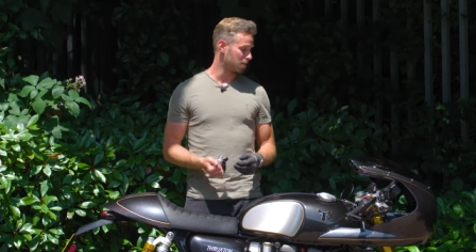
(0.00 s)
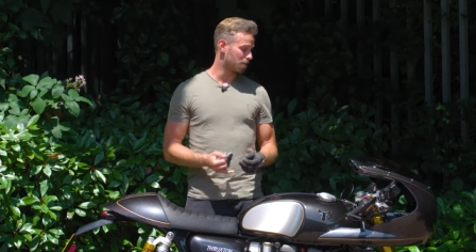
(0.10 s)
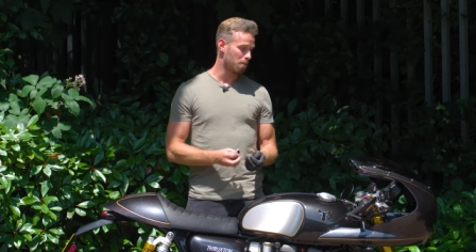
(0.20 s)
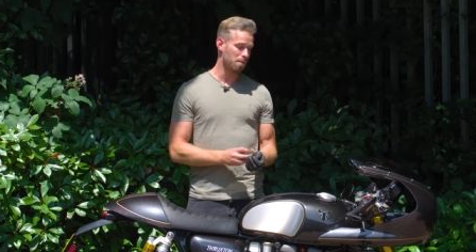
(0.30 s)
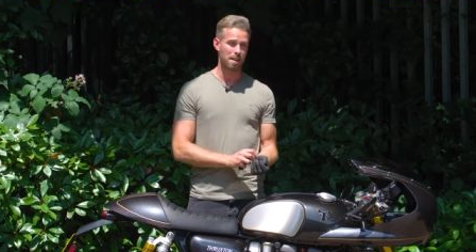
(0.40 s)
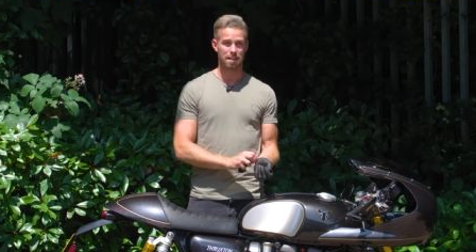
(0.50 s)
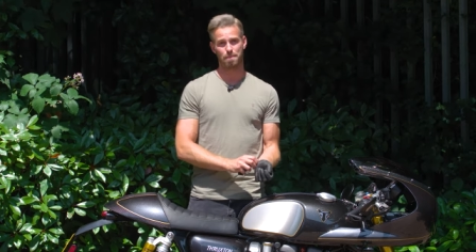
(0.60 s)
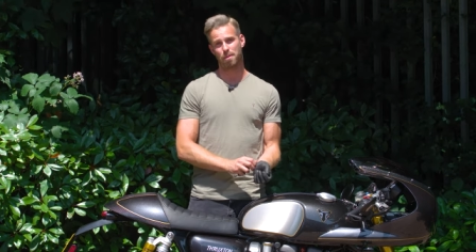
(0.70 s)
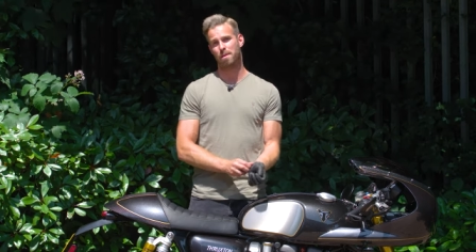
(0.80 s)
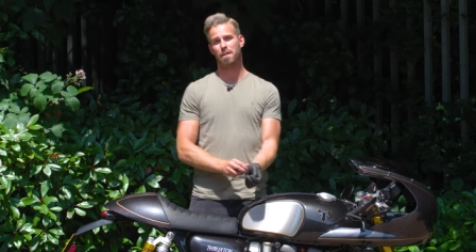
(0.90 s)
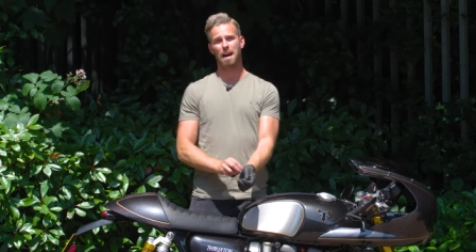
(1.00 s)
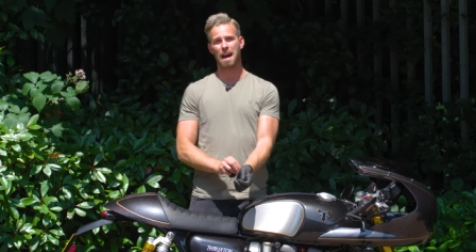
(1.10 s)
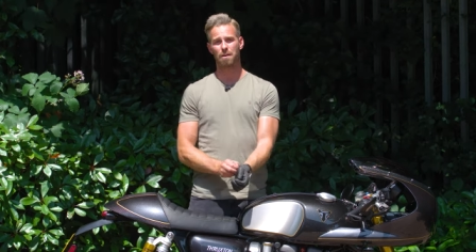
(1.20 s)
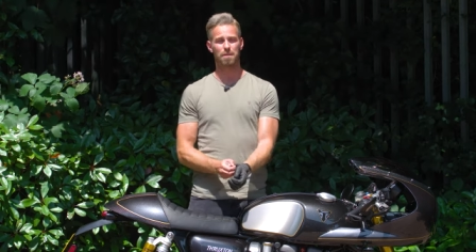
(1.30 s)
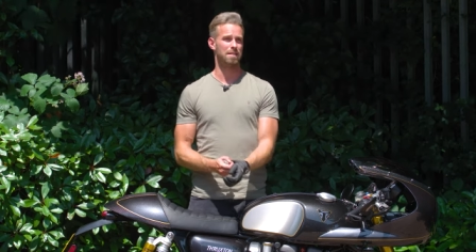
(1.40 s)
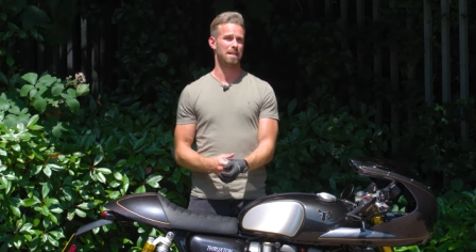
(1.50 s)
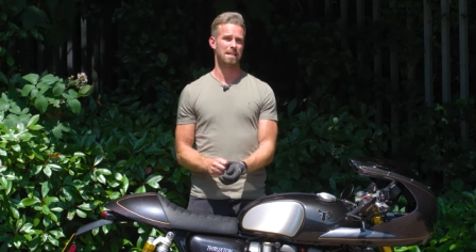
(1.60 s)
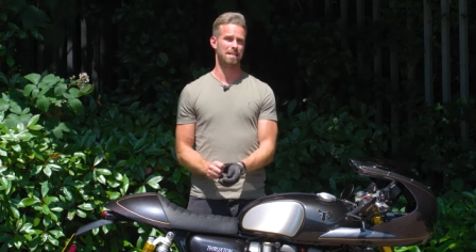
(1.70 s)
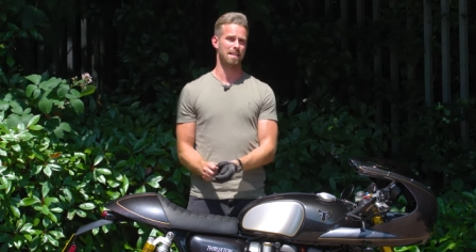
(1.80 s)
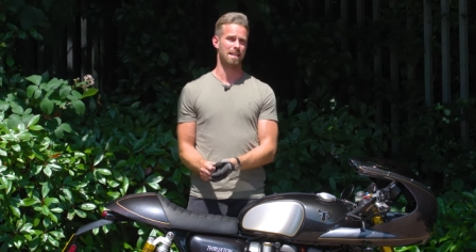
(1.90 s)
you don't need to put hours
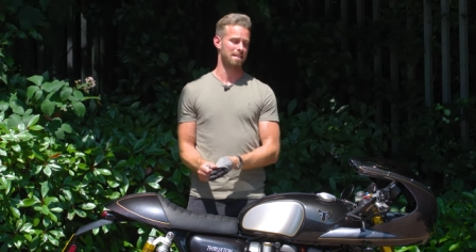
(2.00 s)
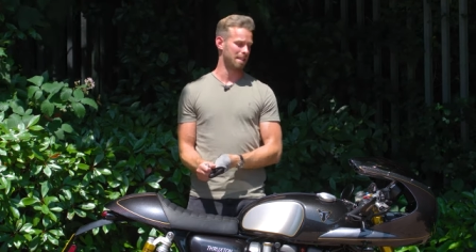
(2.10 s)
into this.